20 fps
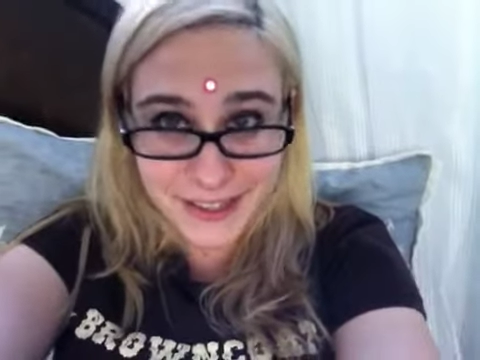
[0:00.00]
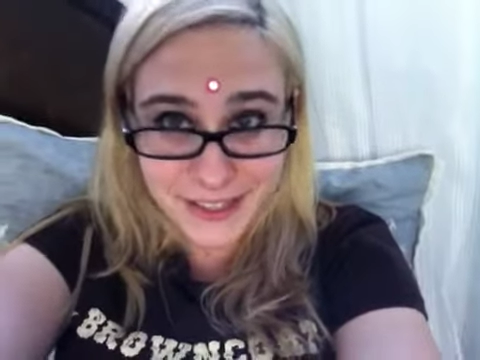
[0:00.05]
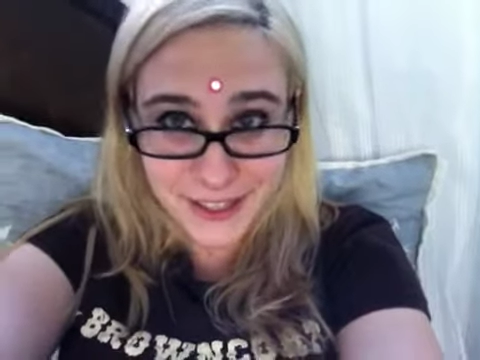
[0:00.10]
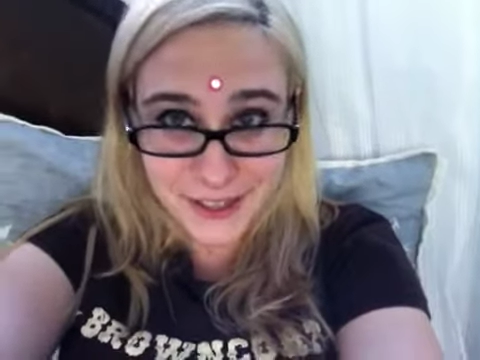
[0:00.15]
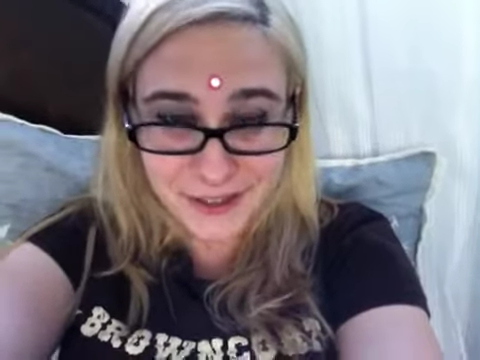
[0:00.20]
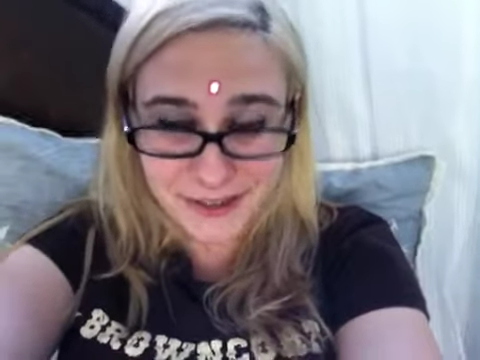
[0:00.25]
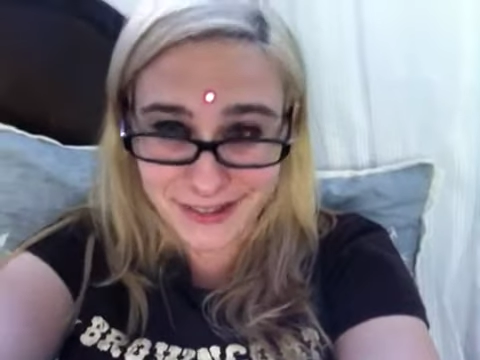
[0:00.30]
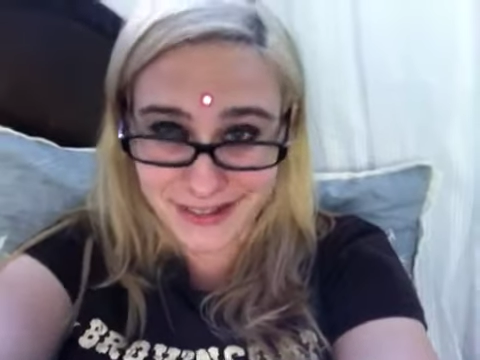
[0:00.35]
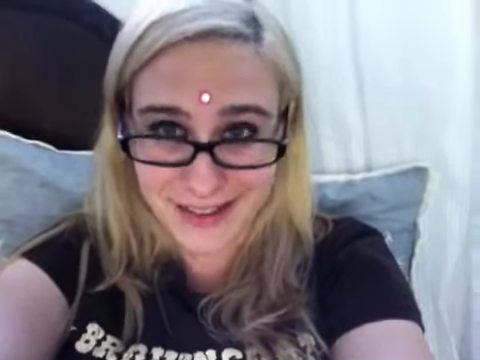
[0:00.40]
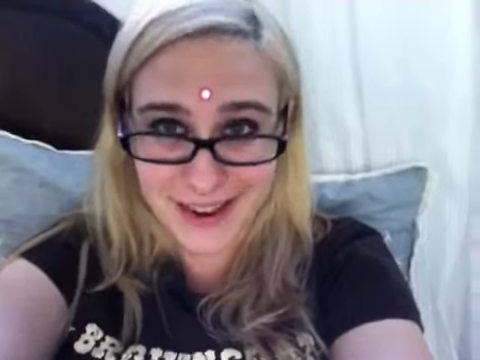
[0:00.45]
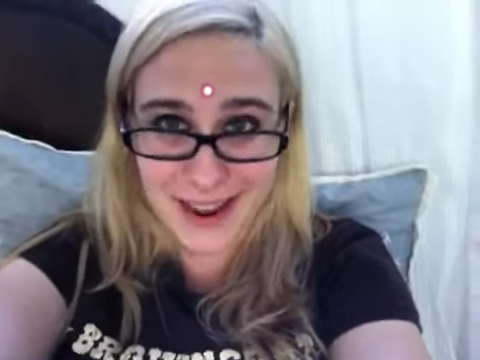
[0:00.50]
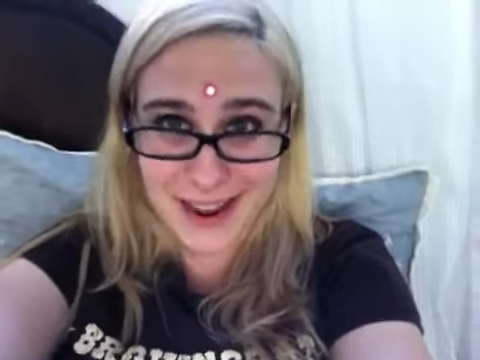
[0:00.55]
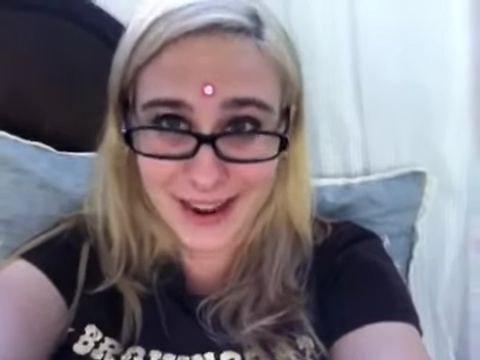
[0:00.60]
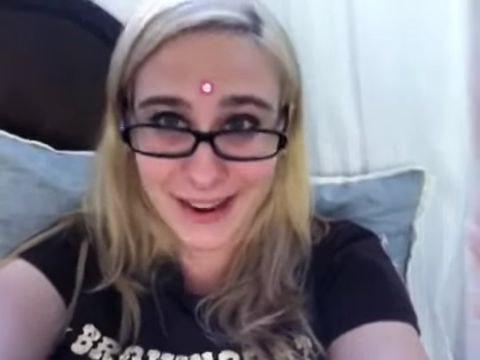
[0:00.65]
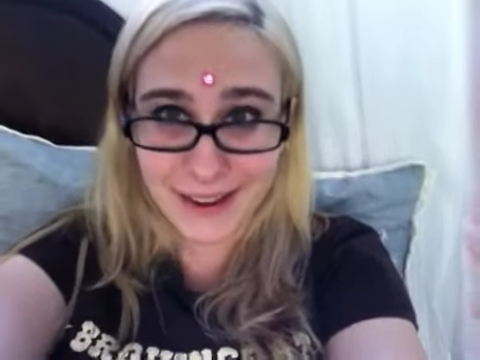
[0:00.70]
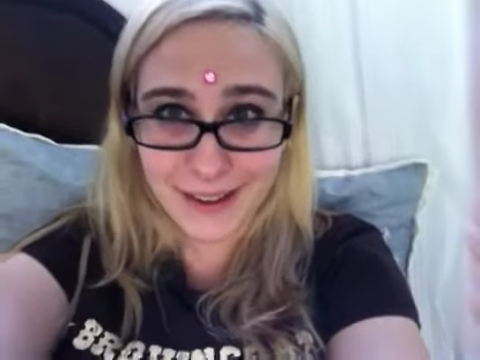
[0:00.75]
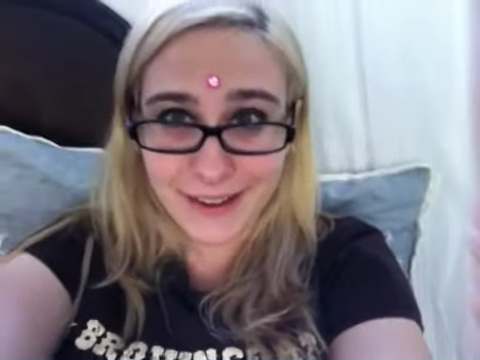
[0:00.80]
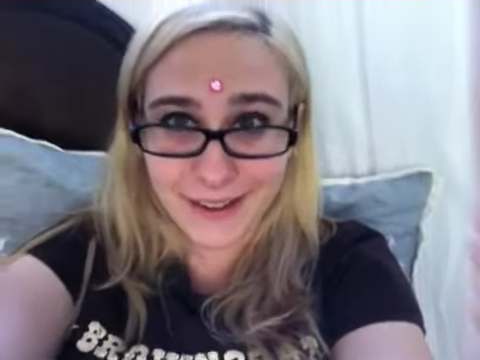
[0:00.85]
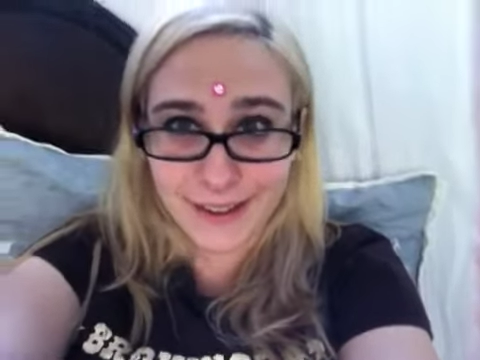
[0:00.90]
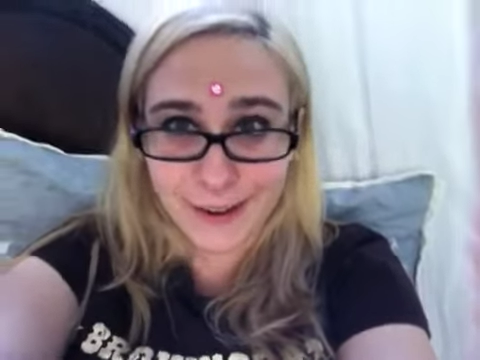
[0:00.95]

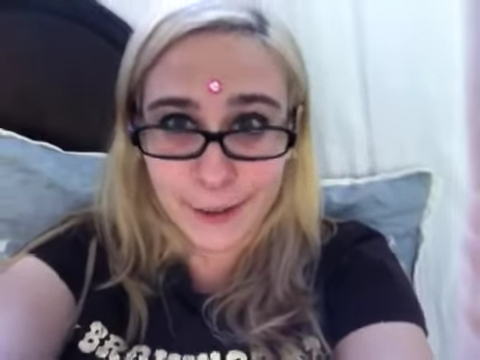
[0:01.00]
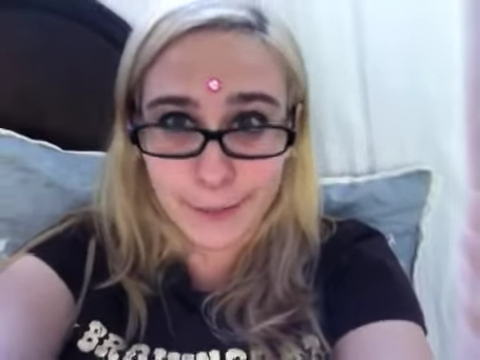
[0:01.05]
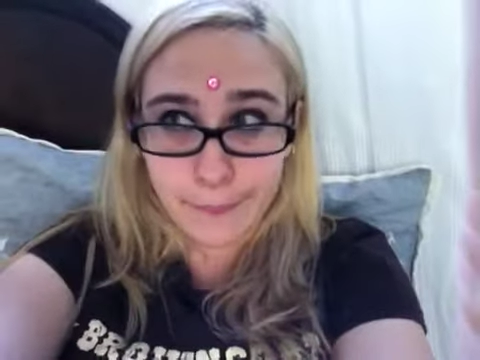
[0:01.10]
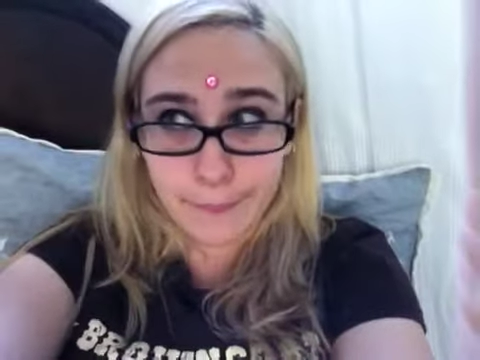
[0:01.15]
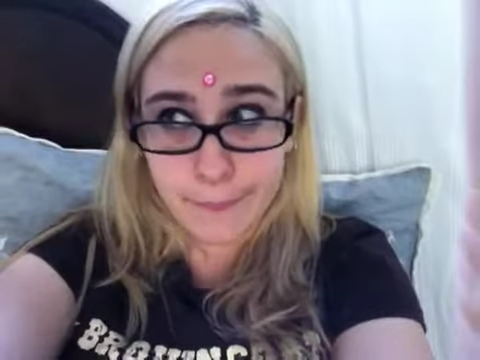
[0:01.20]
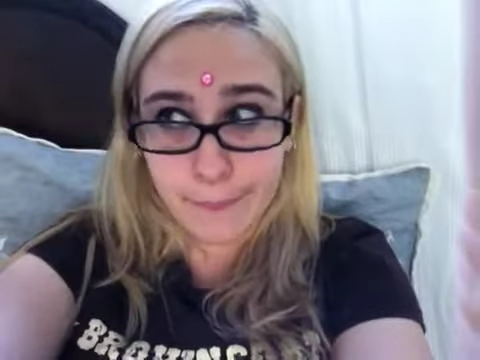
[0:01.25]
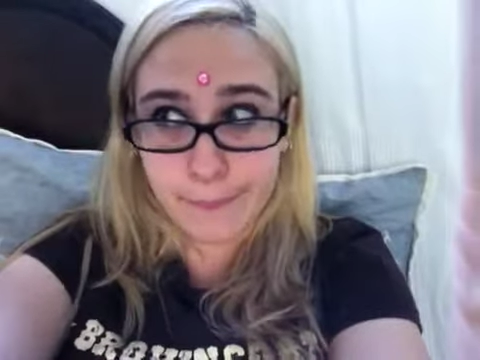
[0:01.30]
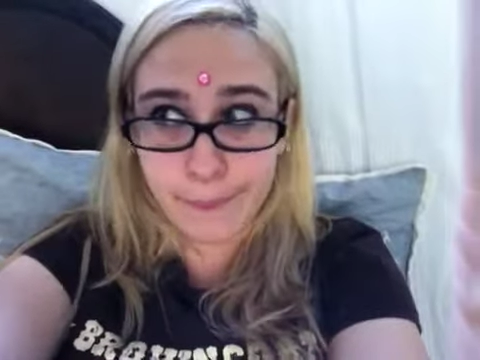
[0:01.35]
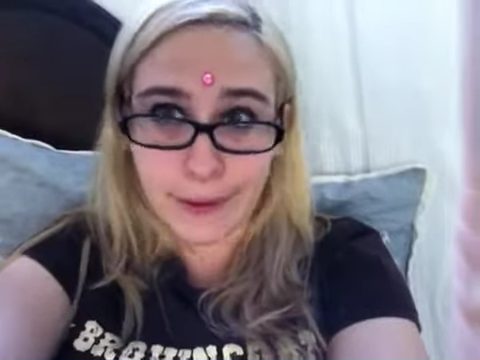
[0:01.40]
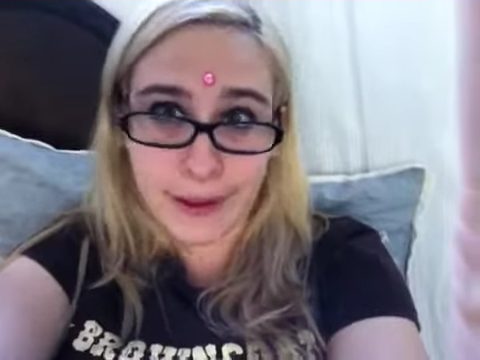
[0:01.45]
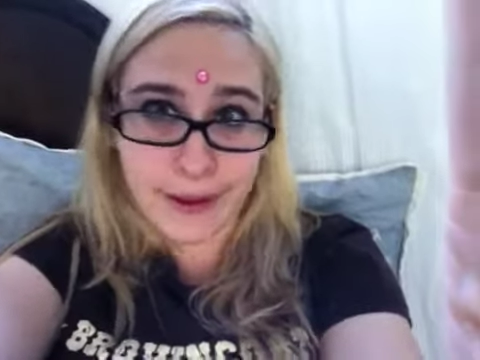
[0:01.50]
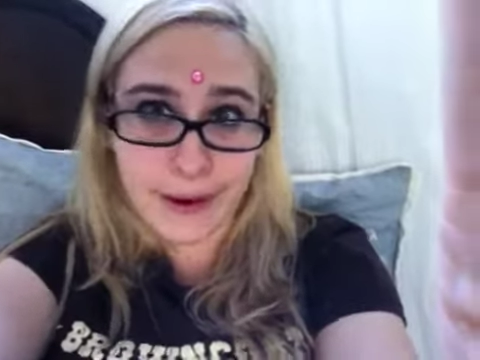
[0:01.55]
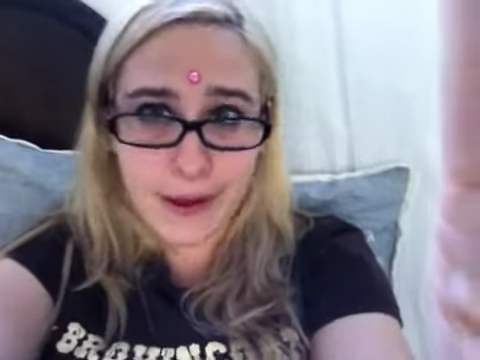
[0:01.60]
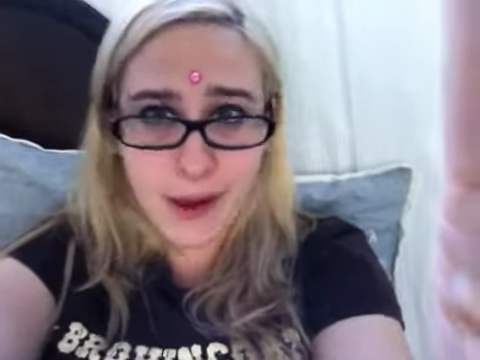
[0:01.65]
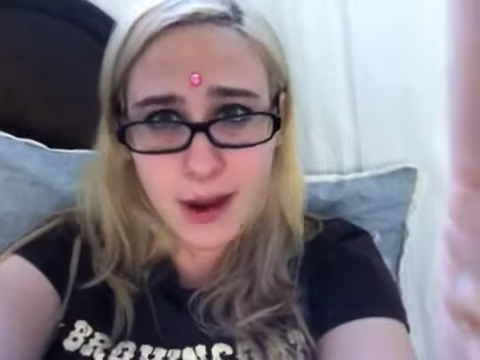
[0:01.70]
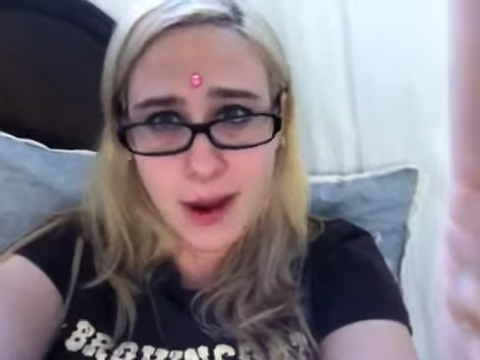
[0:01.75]
Tuesday. As